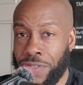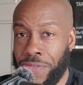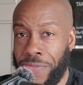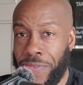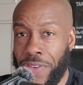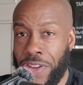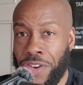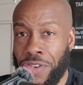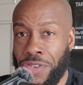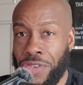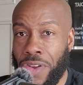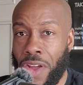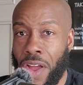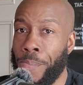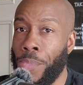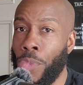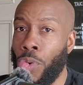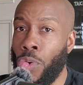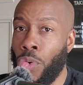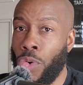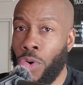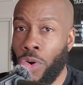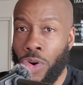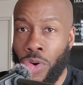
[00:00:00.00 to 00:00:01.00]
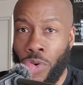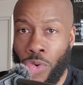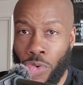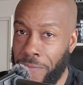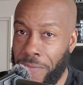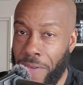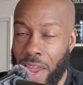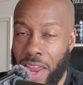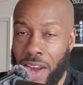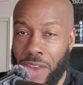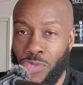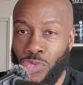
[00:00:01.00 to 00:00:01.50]
feared more
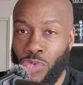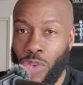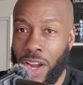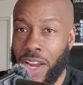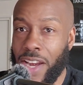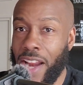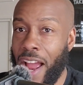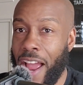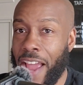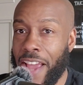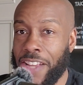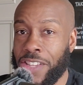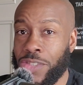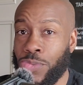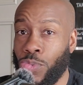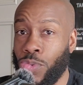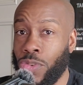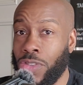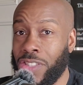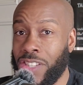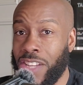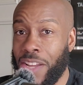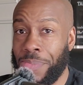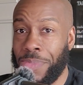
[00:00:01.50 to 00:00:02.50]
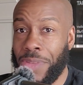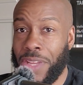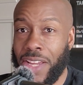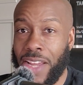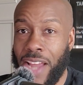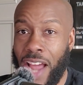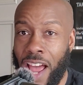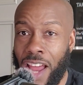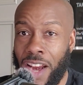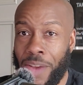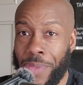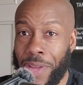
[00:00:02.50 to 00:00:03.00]
Fed rate hikes will tip the
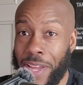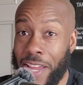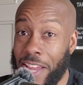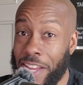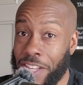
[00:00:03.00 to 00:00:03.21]
economy